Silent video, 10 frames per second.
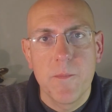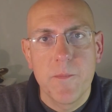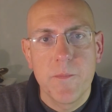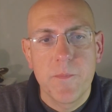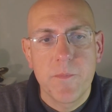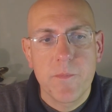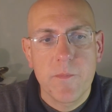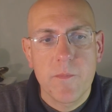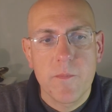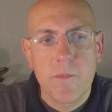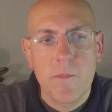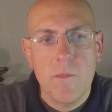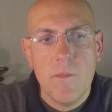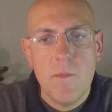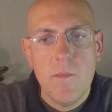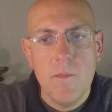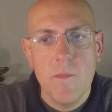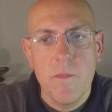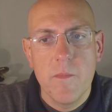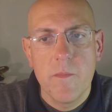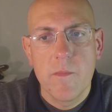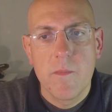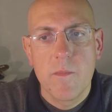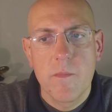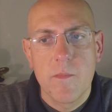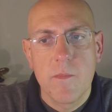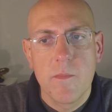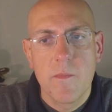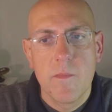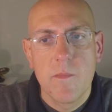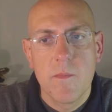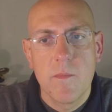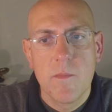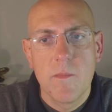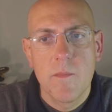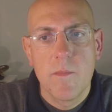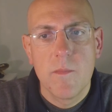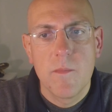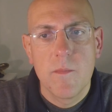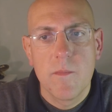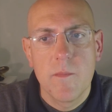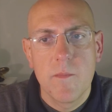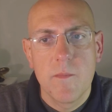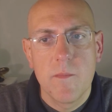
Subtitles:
(silence)